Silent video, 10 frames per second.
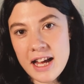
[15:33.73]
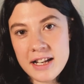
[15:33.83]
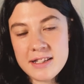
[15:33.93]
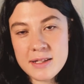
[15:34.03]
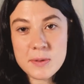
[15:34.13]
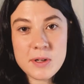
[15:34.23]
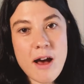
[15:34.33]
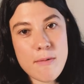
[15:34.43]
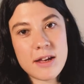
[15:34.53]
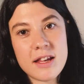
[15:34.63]
and
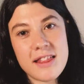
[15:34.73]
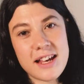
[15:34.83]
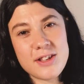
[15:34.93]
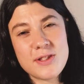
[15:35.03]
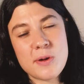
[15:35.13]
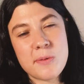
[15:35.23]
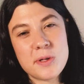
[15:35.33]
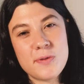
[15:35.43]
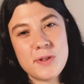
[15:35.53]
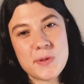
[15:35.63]
subscribing, thank you so
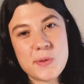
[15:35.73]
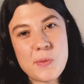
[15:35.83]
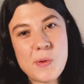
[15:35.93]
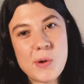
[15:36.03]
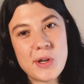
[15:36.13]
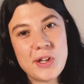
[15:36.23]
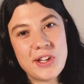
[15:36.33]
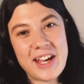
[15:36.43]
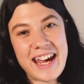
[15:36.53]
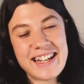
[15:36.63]
much for your support.
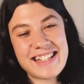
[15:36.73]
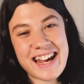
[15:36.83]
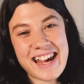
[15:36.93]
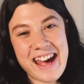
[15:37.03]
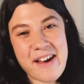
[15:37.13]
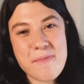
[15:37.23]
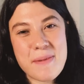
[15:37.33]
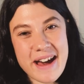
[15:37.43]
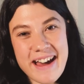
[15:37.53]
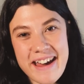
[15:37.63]
Okay, take care.
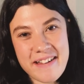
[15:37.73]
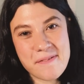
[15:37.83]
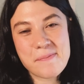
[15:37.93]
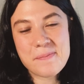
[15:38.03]
Bye.